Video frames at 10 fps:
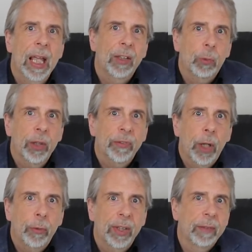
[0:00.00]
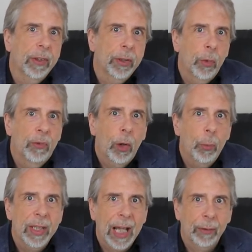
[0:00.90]
It's worth noting that although
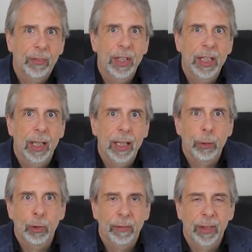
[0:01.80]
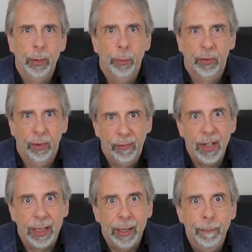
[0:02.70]
we now see electric vehicles as a
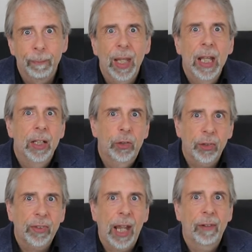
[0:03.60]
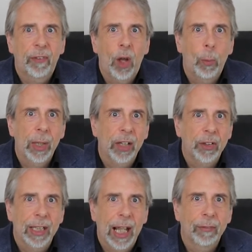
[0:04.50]
thing, just how far we
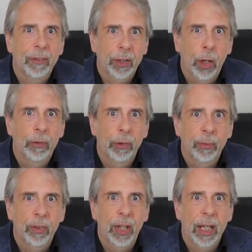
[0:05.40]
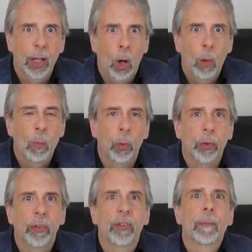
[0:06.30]
actually have to go from today
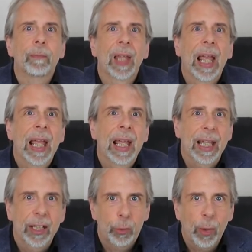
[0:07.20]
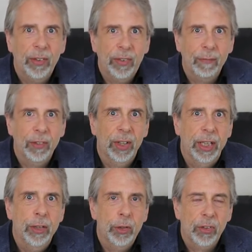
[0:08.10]
onwards. In
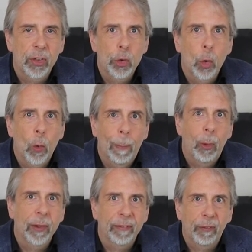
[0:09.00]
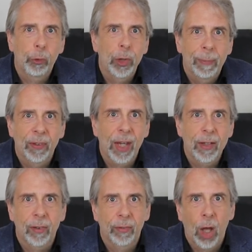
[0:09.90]
2017, just
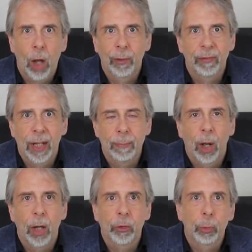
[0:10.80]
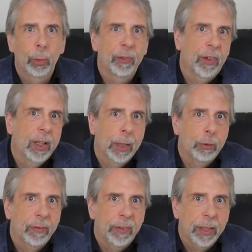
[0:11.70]
0.3% of car and van miles were with
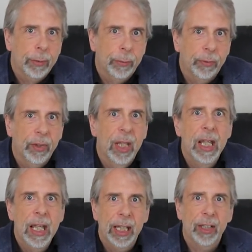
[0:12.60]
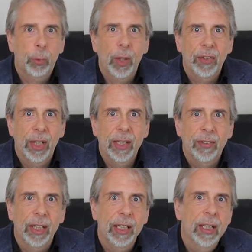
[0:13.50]
electric vehicles. In
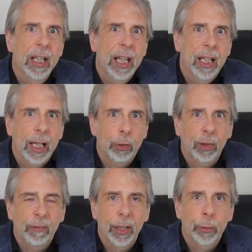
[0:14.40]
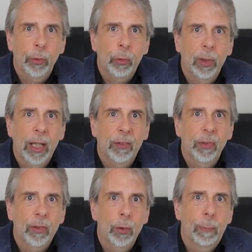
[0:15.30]
2018, electric vehicles were less
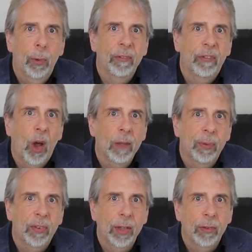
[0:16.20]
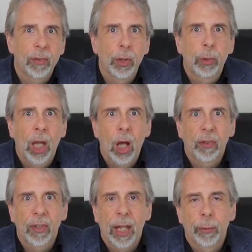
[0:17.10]
than 2.5% of new
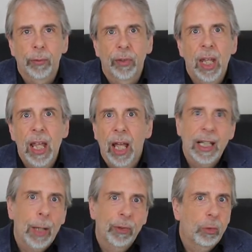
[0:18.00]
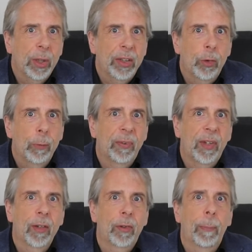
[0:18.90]
car sales, and that was
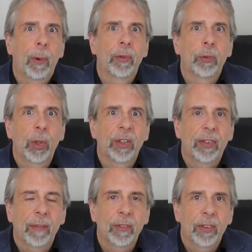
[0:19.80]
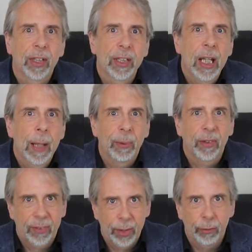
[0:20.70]
22% up on 2017,
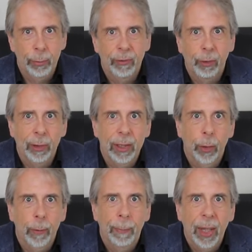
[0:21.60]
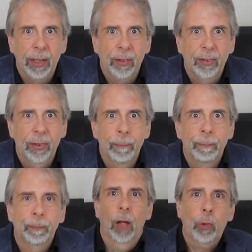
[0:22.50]
but still from a very low base.
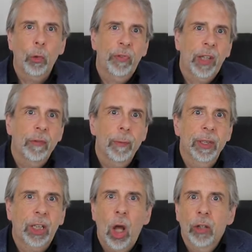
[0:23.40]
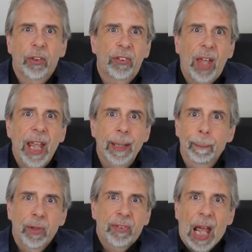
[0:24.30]
Of course, the government can't just say
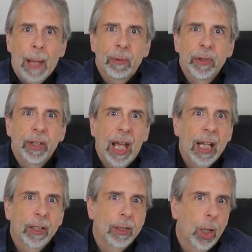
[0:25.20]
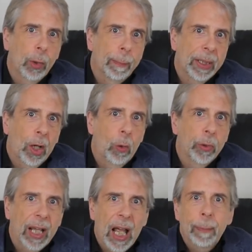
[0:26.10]
it must happen and lo and
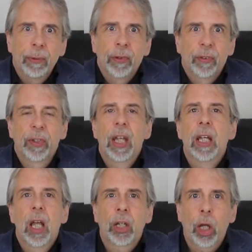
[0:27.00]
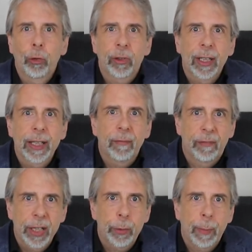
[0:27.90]
behold, it happens. Currently,
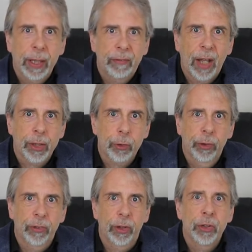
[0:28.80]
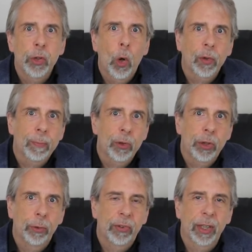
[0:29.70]
vehicle manufacturers are not
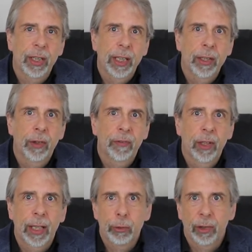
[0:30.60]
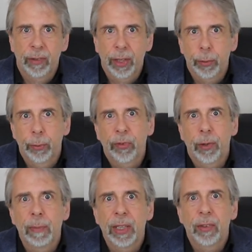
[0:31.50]
producing enough electric vehicles
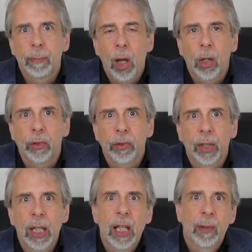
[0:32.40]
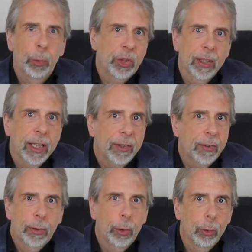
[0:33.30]
to meet demand, which
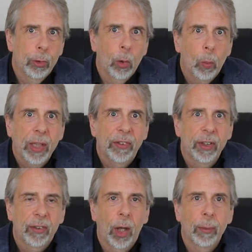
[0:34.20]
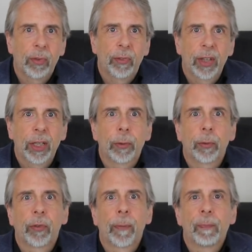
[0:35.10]
leads to long waiting times for
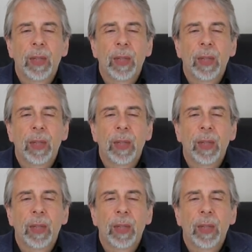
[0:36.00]
vehicles.